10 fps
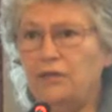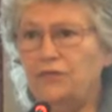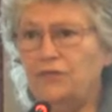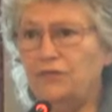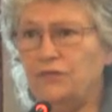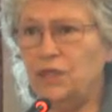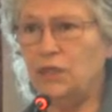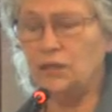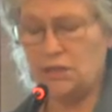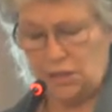in
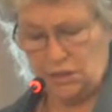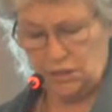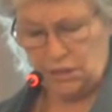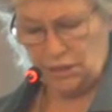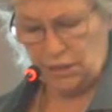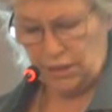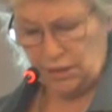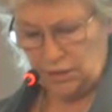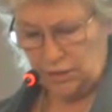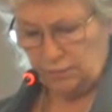
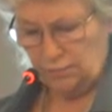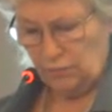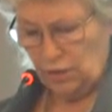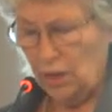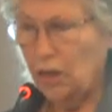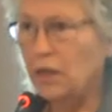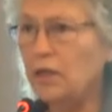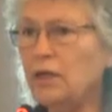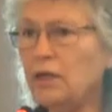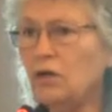1566.
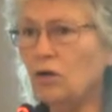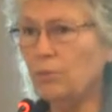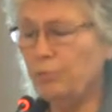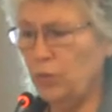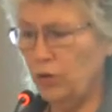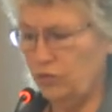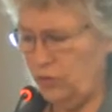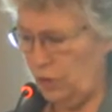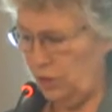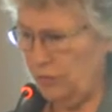Here, a
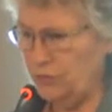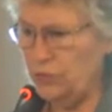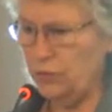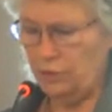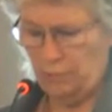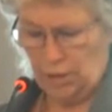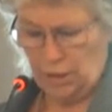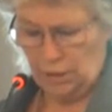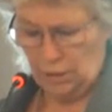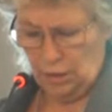portrait of
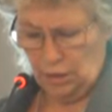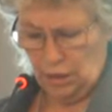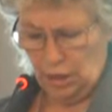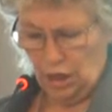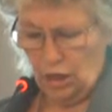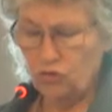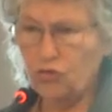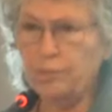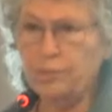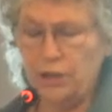Suleiman
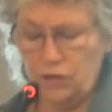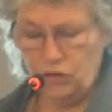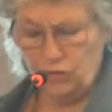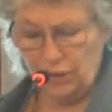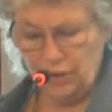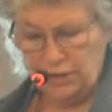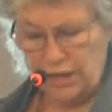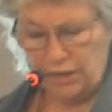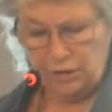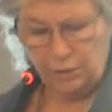attributed to an
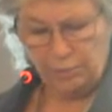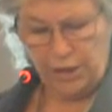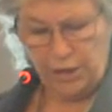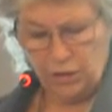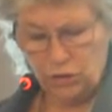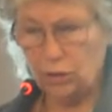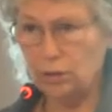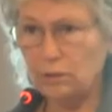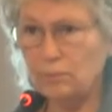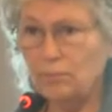Italian
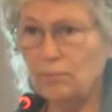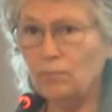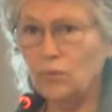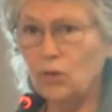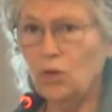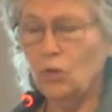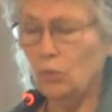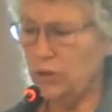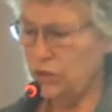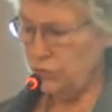painter.
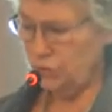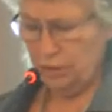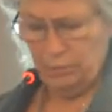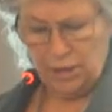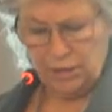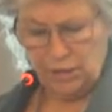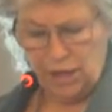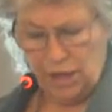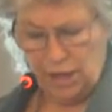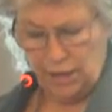When Suleiman
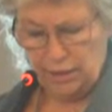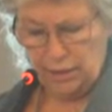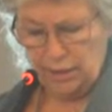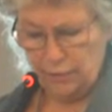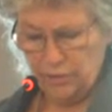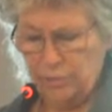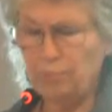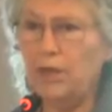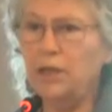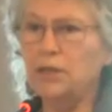died, he was
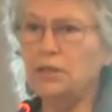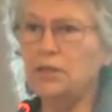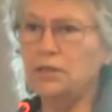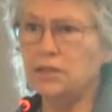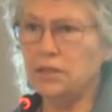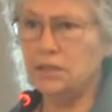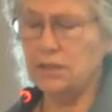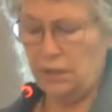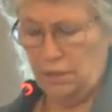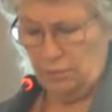immediately
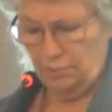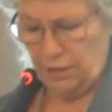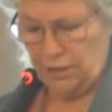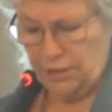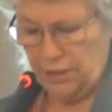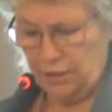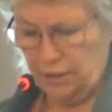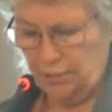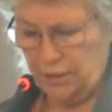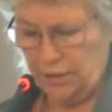succeeded by
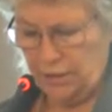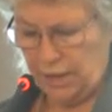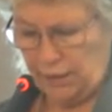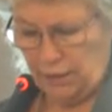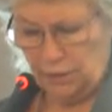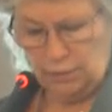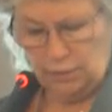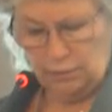Selim II,